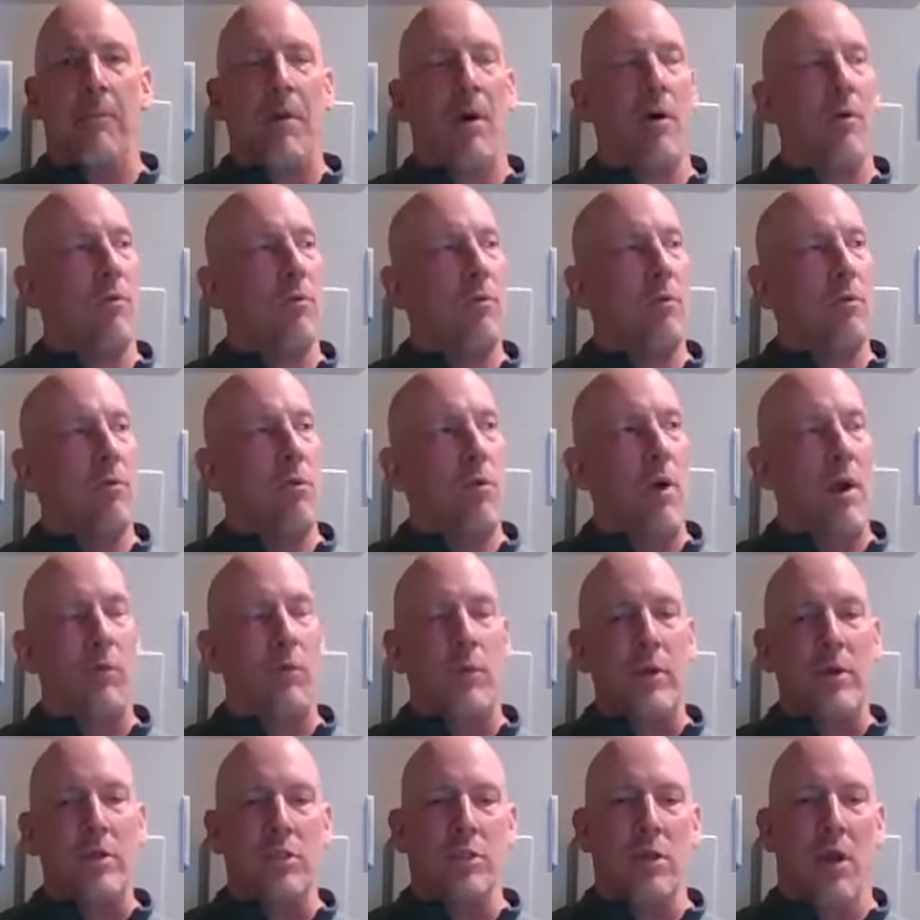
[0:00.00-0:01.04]
But when
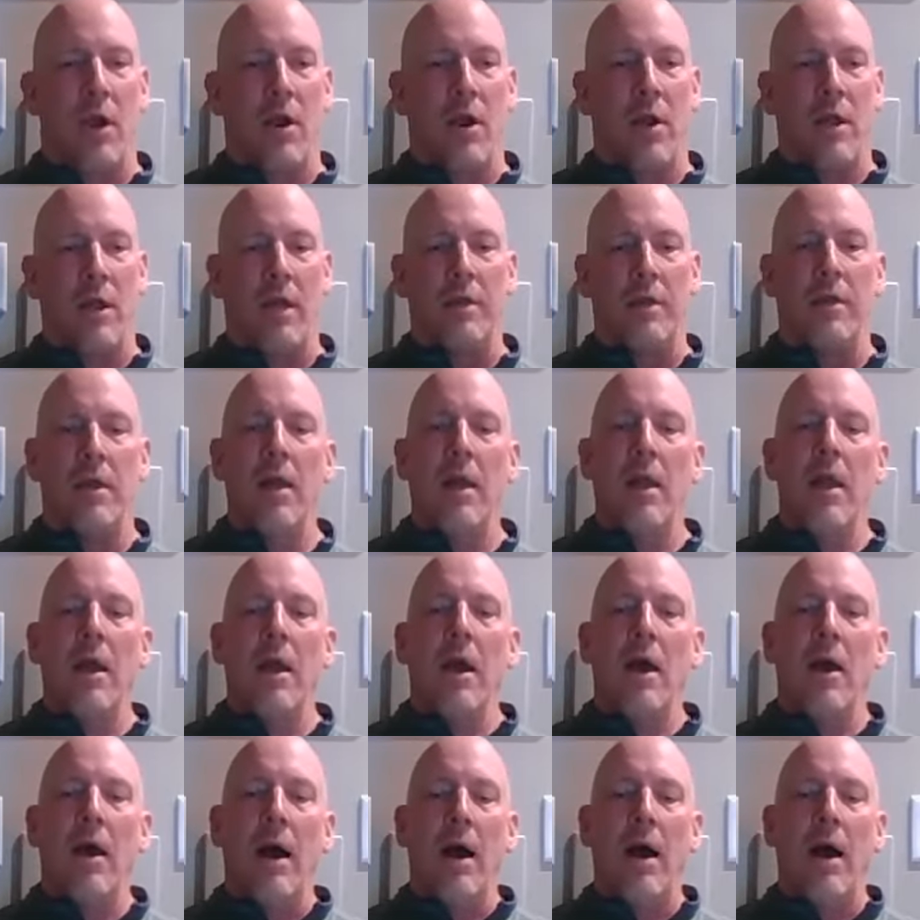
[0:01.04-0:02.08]
we started
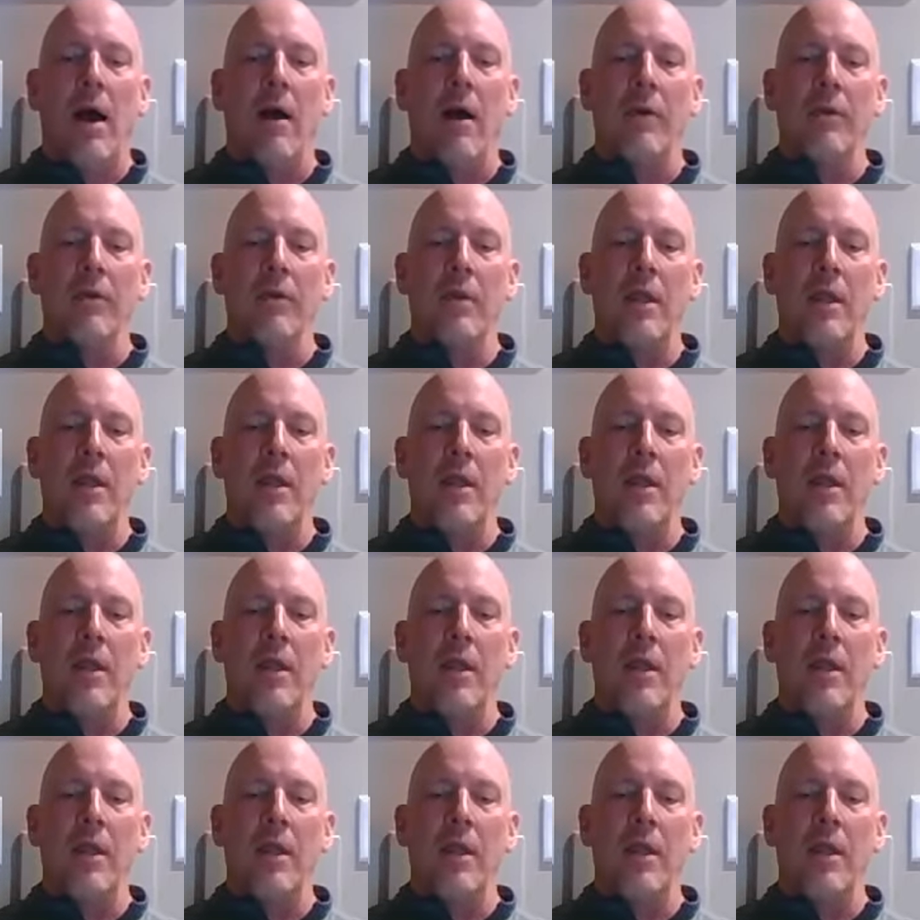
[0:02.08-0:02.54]
uh,